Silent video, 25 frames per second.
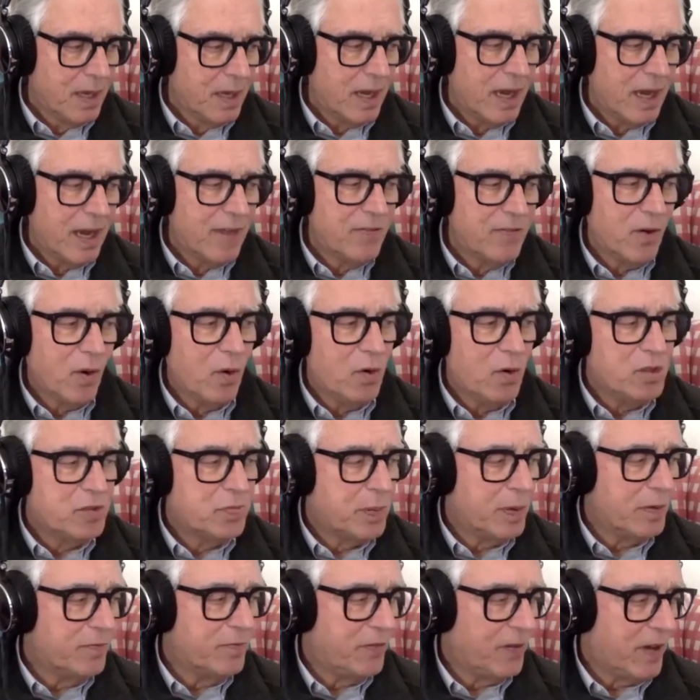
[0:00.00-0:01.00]
I've always
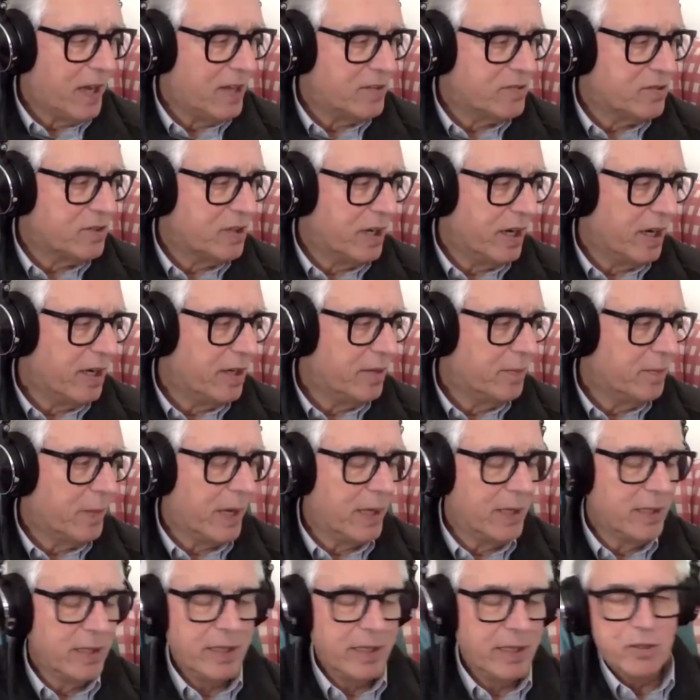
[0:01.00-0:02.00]
been fascinated
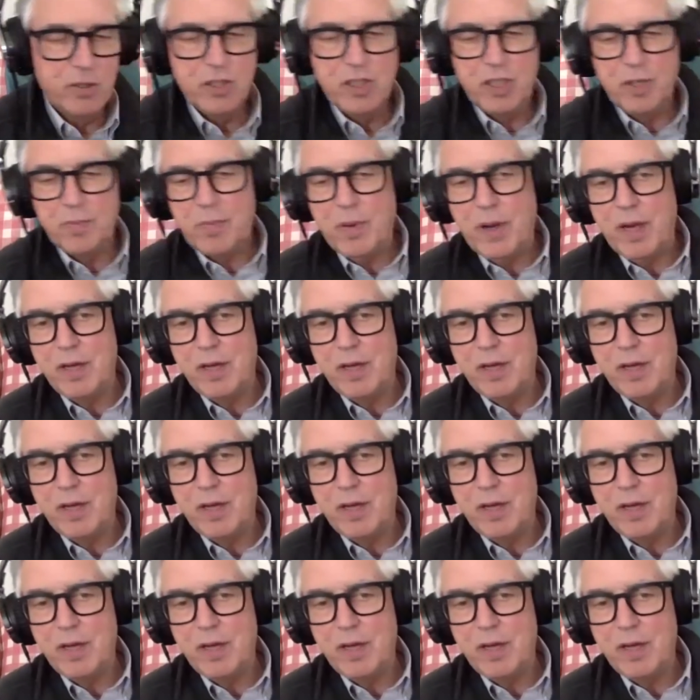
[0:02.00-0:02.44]
by leadership.